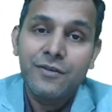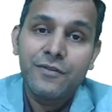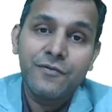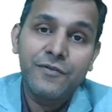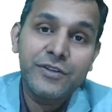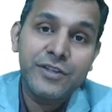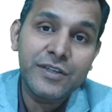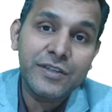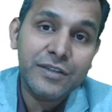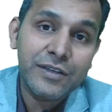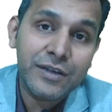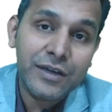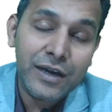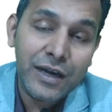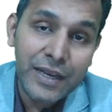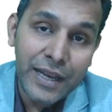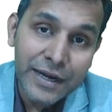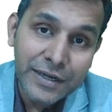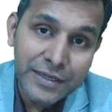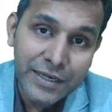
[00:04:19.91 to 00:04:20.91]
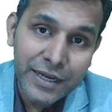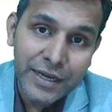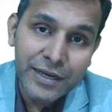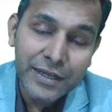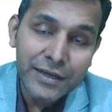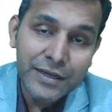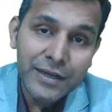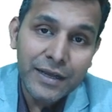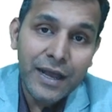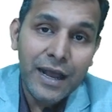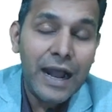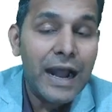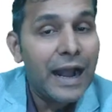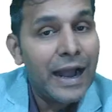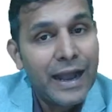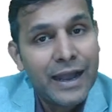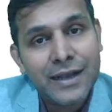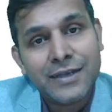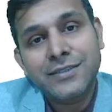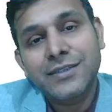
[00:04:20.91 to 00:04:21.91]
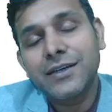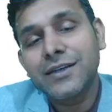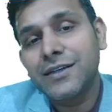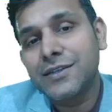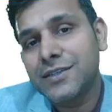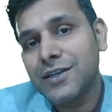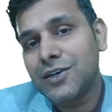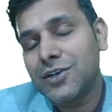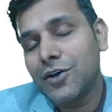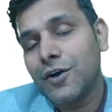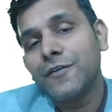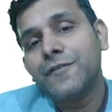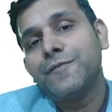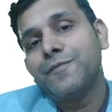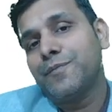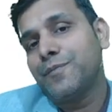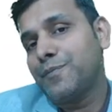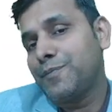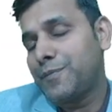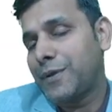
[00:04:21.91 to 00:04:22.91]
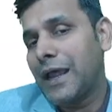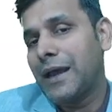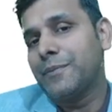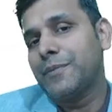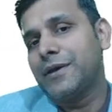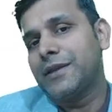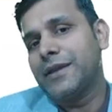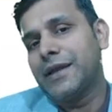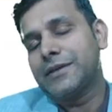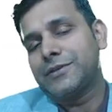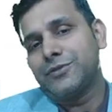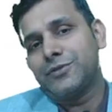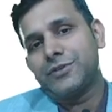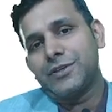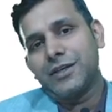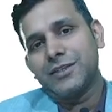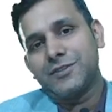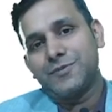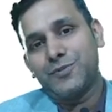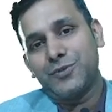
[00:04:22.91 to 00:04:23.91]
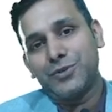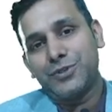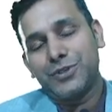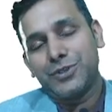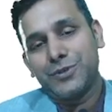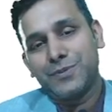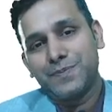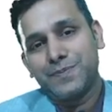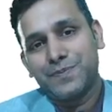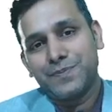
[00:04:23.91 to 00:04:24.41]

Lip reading: which is collected as a result of primary active transport.